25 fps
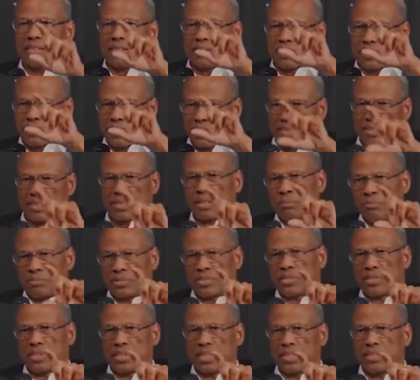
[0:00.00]
the
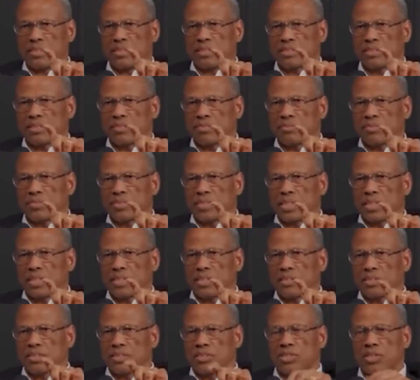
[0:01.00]
subsidy.
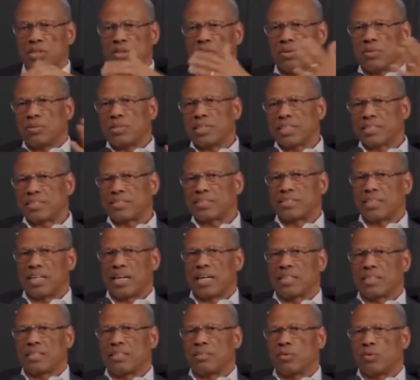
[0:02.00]
So it's
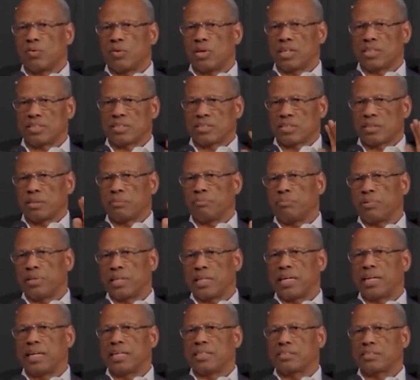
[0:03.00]
not a, a
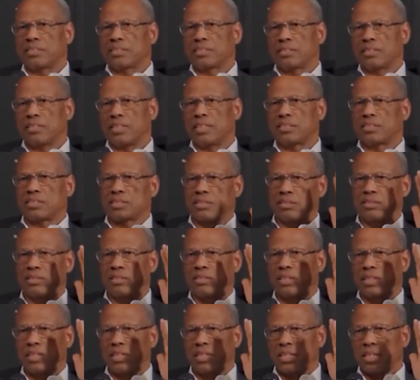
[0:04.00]
simple answer as to
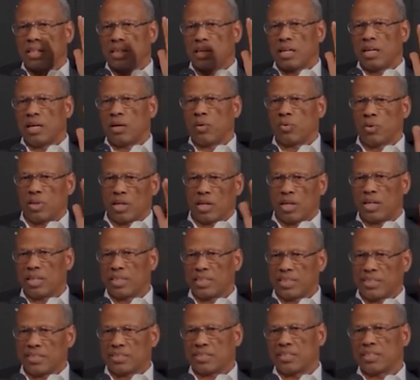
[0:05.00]
how
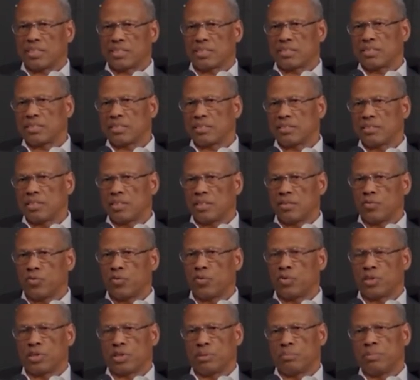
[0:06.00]
long is it
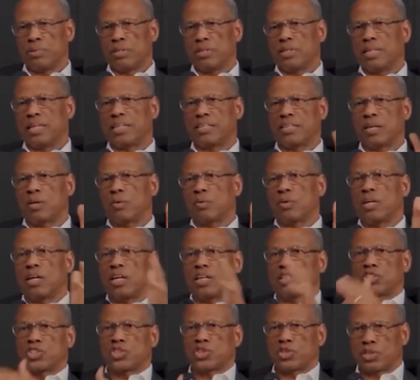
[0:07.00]
affordable and how
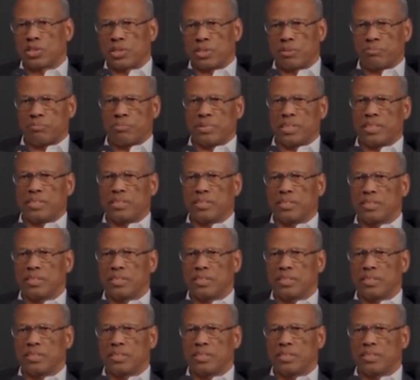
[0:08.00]
long should it be.